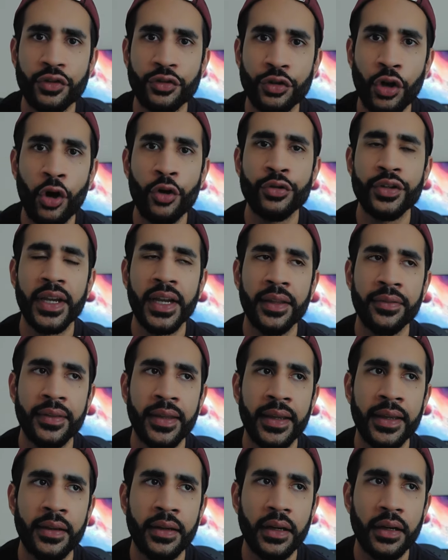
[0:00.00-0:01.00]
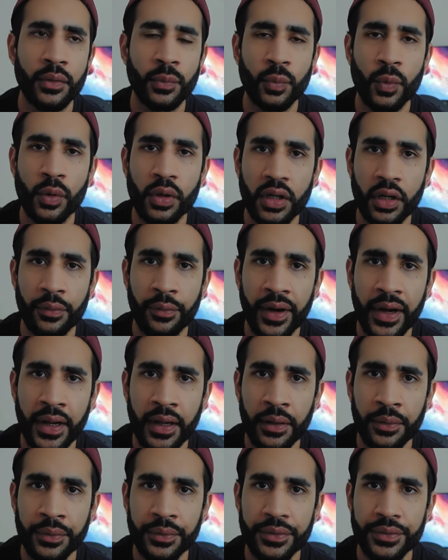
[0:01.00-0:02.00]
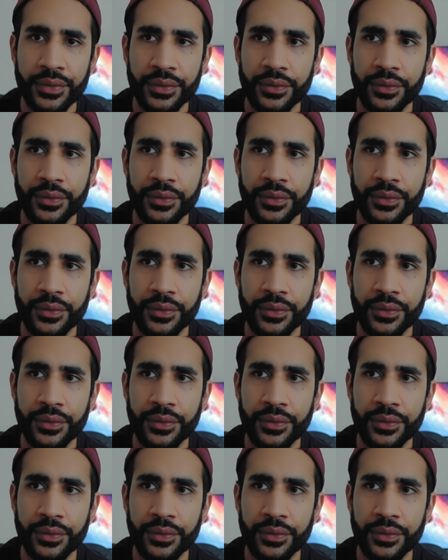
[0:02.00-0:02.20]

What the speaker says: go down there, I'd walk around,